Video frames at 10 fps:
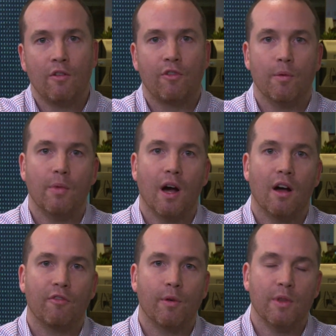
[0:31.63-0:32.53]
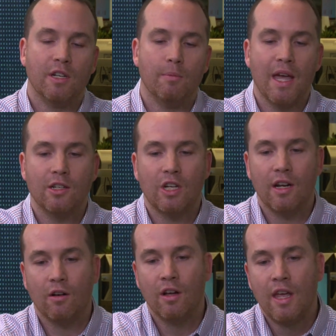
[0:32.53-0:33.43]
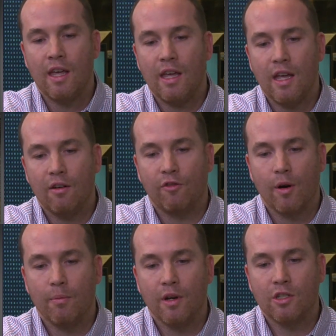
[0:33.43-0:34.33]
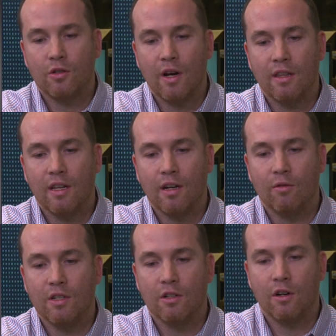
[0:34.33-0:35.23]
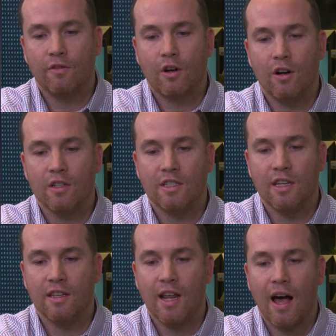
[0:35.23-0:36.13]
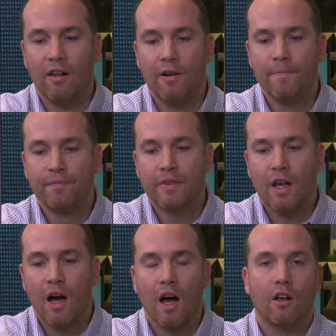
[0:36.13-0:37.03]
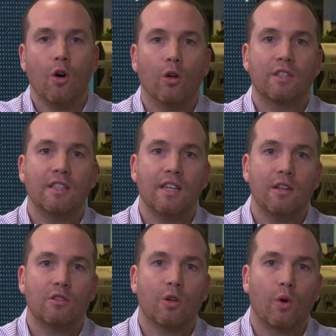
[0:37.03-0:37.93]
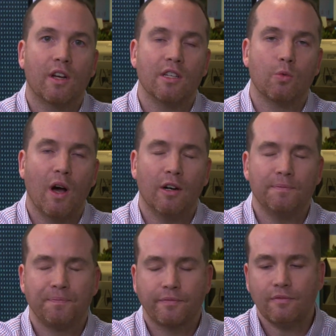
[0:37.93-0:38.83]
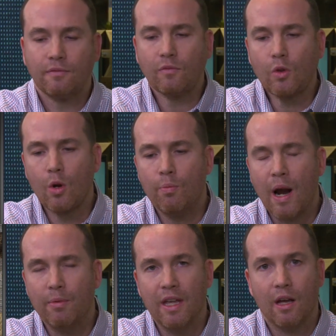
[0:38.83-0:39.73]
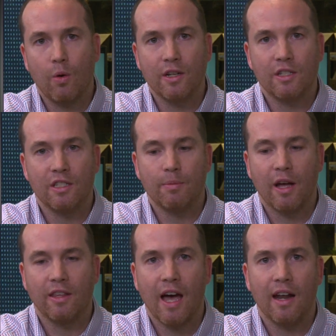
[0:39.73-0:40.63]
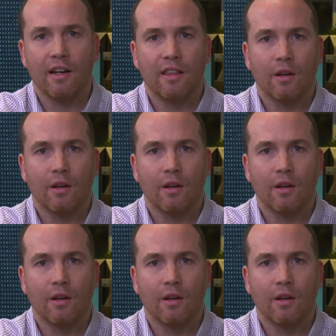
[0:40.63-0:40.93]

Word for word: from the demand channel and from a strengthening reserve currency in the dollar. Gold continues to work as well. Probably get questions about that. I